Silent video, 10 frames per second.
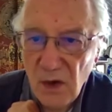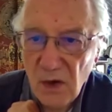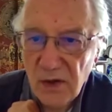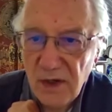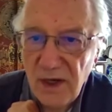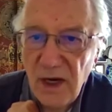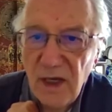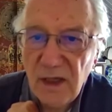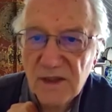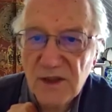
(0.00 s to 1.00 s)

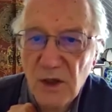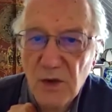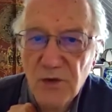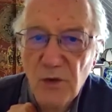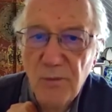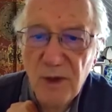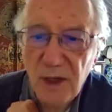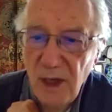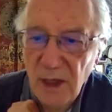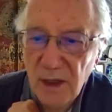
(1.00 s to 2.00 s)
Okay, so
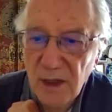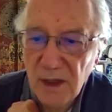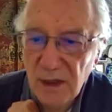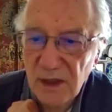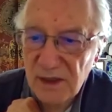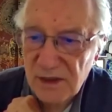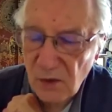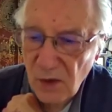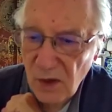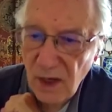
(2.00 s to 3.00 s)
duplicating
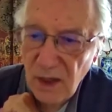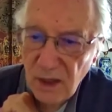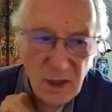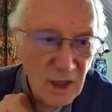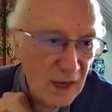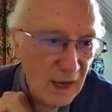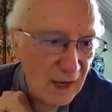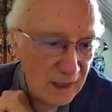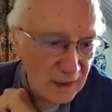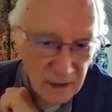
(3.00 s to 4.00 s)
this, okay,
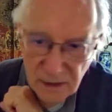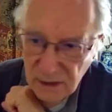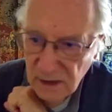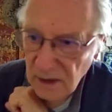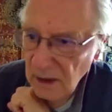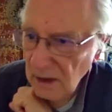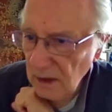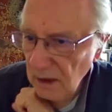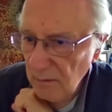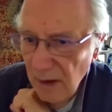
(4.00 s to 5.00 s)
and
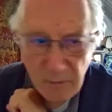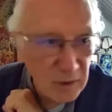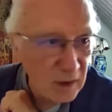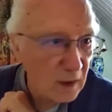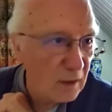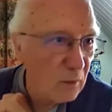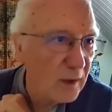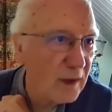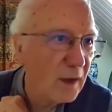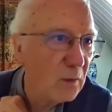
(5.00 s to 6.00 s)
maybe
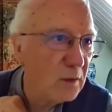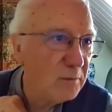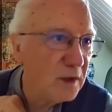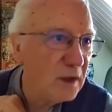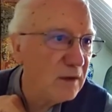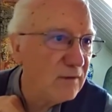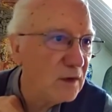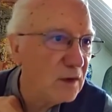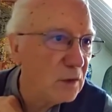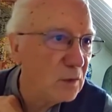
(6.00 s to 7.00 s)
when I will be
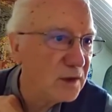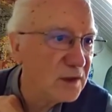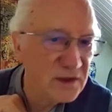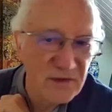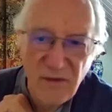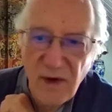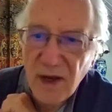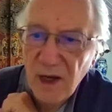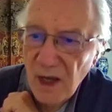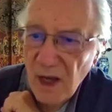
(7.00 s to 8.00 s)
giving you this
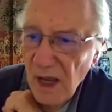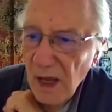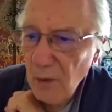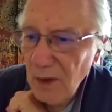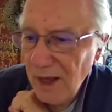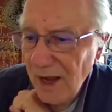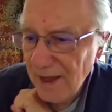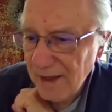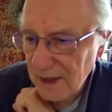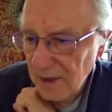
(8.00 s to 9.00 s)
file, I will
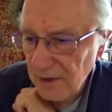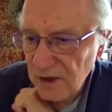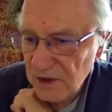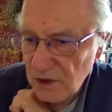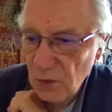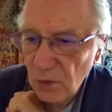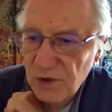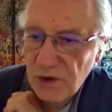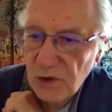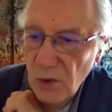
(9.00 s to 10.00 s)
add these
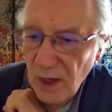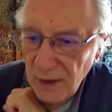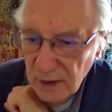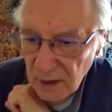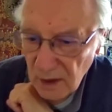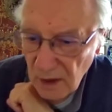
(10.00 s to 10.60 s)
tools together.